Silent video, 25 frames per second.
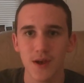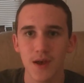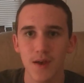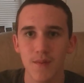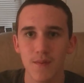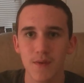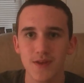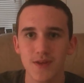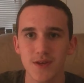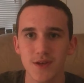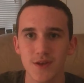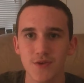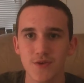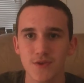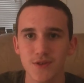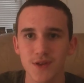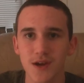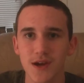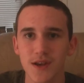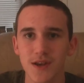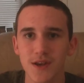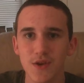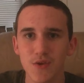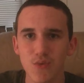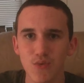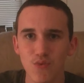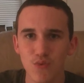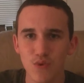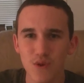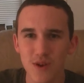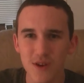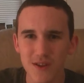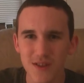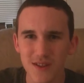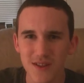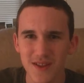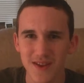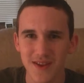But as it goes on, you
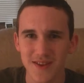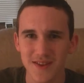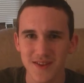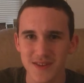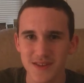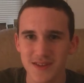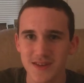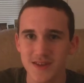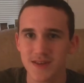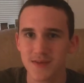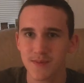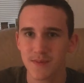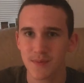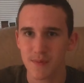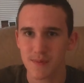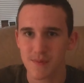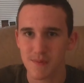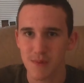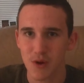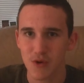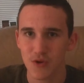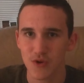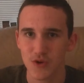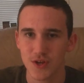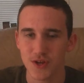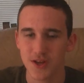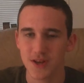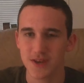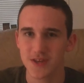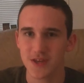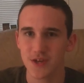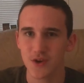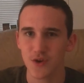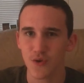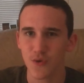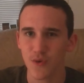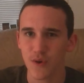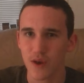really get to see some emotion, and
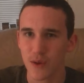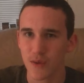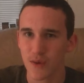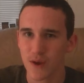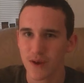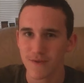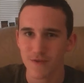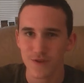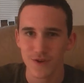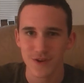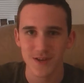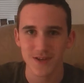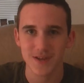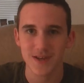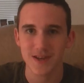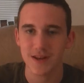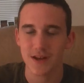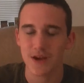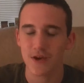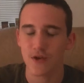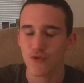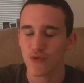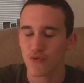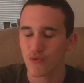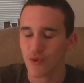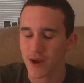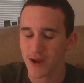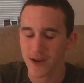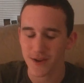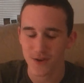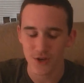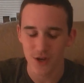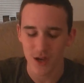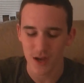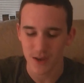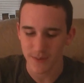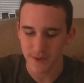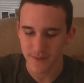Sigourney Weaver just did a great
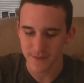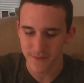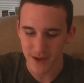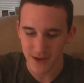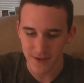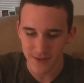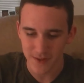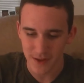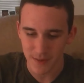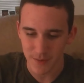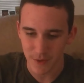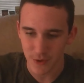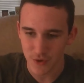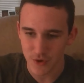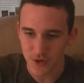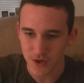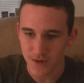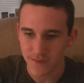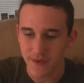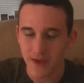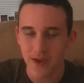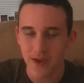job conveying the emotion.